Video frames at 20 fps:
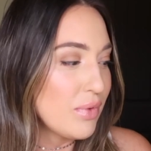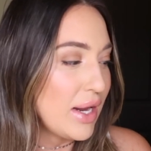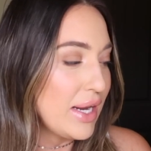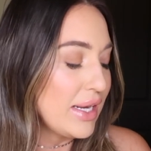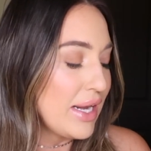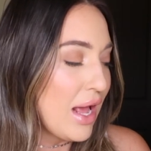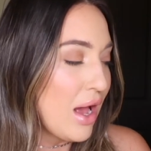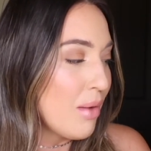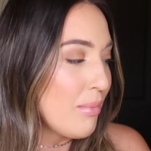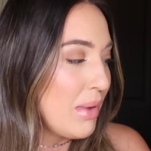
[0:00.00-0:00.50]

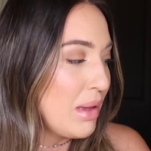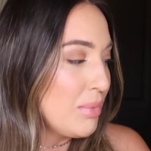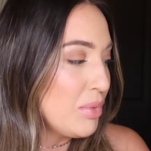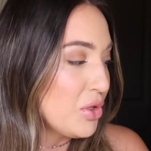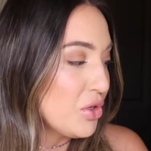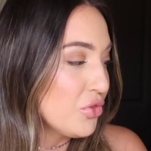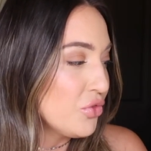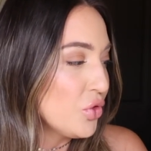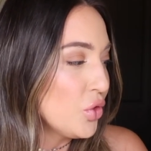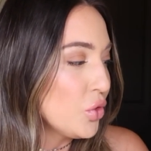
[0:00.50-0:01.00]
right now, my
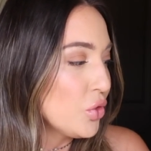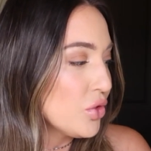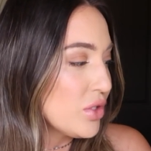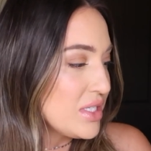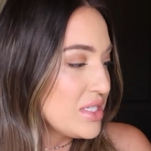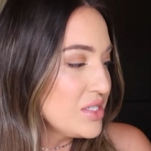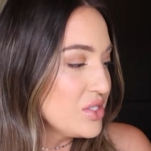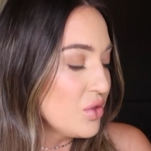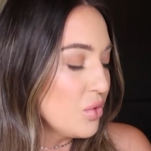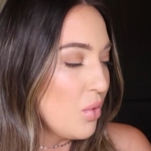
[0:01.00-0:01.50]
beautiful
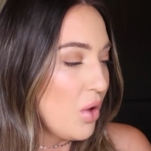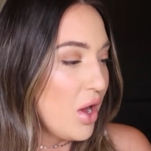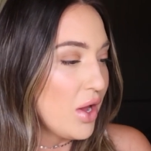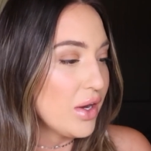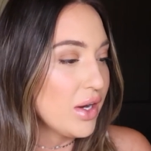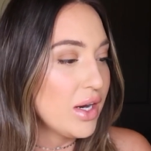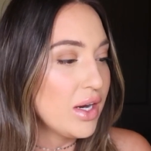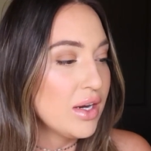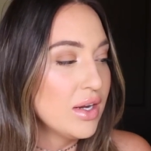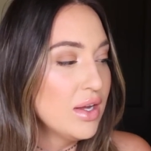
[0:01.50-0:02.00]
crystal
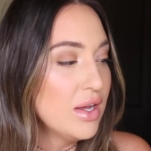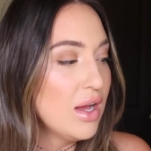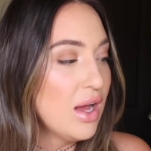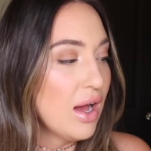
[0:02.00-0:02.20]
water.